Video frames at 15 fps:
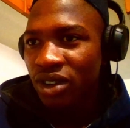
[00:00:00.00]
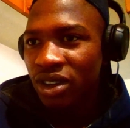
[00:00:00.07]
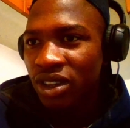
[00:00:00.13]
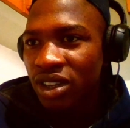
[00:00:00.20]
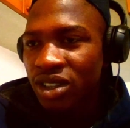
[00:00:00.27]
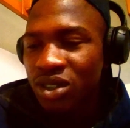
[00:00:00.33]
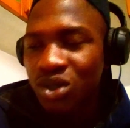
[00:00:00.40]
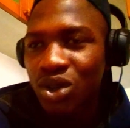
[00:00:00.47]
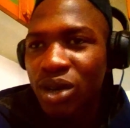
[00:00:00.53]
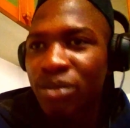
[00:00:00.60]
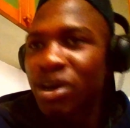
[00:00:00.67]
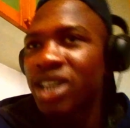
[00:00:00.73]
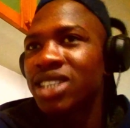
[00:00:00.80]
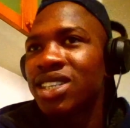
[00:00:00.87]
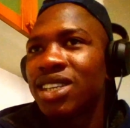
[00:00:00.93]
So
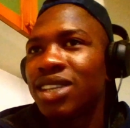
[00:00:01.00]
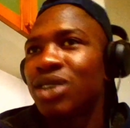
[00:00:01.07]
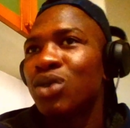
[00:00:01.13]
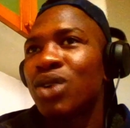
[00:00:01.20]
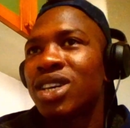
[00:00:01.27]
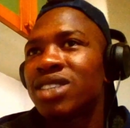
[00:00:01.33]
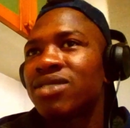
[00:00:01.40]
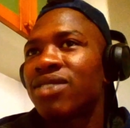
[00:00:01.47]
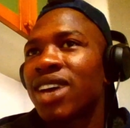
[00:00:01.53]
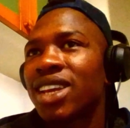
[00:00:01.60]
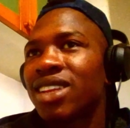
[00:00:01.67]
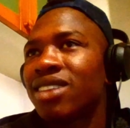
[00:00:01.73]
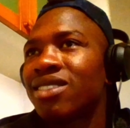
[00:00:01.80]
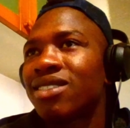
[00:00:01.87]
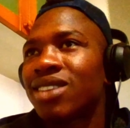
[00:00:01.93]
imagine the US
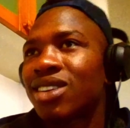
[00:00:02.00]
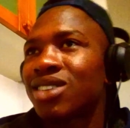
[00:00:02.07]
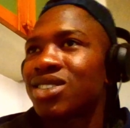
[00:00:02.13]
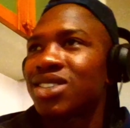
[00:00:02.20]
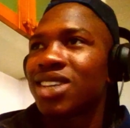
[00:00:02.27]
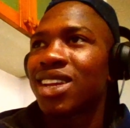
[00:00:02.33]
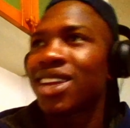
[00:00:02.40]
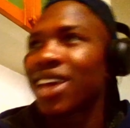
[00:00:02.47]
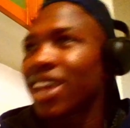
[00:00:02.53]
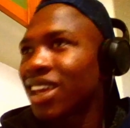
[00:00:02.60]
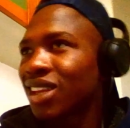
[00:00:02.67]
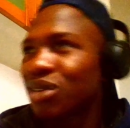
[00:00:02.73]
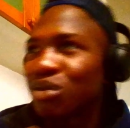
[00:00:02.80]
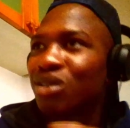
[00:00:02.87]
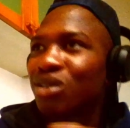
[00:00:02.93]
fighting Russia, like, it
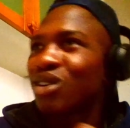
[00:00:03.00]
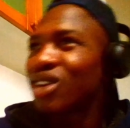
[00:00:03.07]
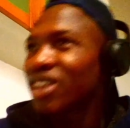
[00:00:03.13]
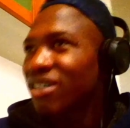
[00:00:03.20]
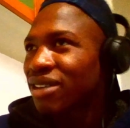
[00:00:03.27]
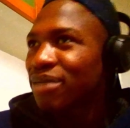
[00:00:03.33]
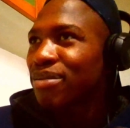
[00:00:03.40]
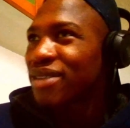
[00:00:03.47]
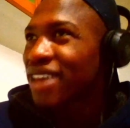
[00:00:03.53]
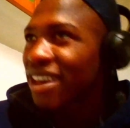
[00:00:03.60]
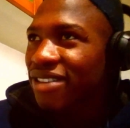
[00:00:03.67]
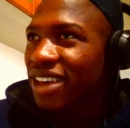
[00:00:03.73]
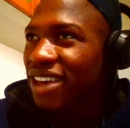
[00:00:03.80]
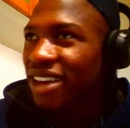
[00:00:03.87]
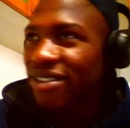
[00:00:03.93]
will not even be a
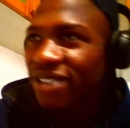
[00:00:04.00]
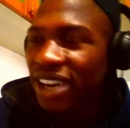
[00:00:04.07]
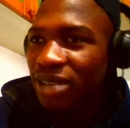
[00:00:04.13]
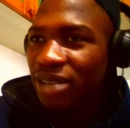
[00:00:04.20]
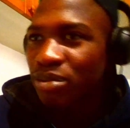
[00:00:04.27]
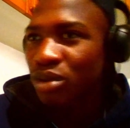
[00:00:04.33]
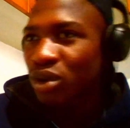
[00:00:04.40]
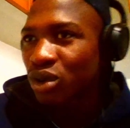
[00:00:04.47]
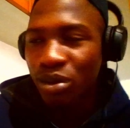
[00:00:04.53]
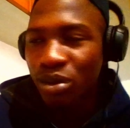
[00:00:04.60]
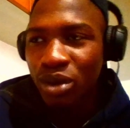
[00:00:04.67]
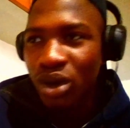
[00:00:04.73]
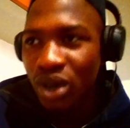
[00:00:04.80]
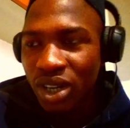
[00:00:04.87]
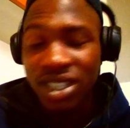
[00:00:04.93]
fair fight, bro, to be
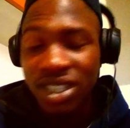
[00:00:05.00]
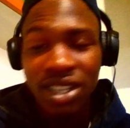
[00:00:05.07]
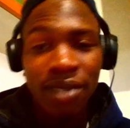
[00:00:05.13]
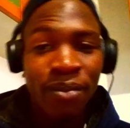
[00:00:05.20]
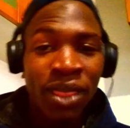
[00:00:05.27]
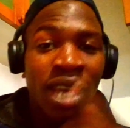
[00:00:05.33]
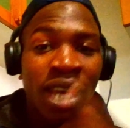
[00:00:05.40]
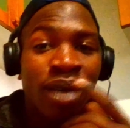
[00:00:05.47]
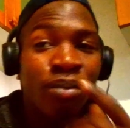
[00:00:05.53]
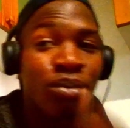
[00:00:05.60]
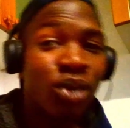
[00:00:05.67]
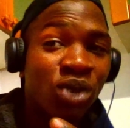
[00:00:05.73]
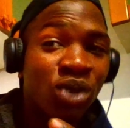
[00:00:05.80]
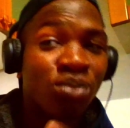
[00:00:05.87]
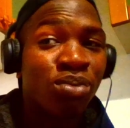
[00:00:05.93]
honest.
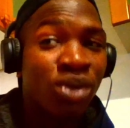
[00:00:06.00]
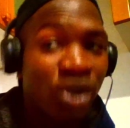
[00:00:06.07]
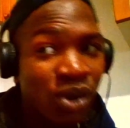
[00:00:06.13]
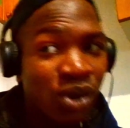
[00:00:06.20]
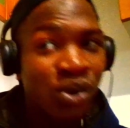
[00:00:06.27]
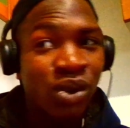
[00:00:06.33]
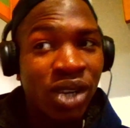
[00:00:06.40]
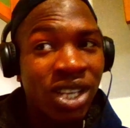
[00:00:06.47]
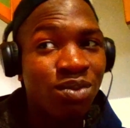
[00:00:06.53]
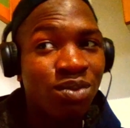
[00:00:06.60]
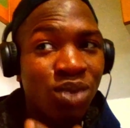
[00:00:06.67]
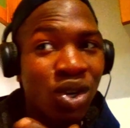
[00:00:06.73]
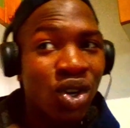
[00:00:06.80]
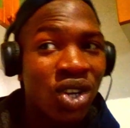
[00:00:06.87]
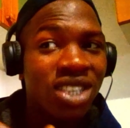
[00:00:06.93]
But, bro, let's be
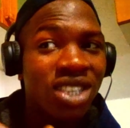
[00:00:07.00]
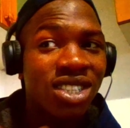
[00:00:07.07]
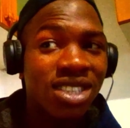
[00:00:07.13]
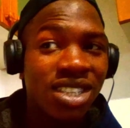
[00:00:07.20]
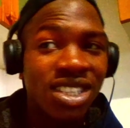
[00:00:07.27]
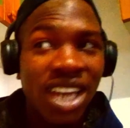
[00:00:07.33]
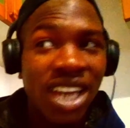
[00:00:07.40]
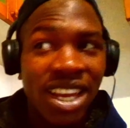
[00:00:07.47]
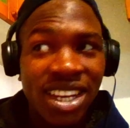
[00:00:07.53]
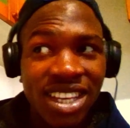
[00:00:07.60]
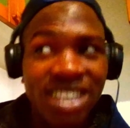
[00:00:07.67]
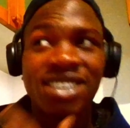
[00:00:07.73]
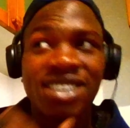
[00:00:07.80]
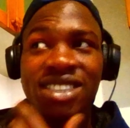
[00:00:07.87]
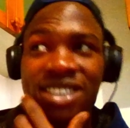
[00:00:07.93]
honest, the
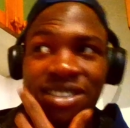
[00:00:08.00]
Chinese...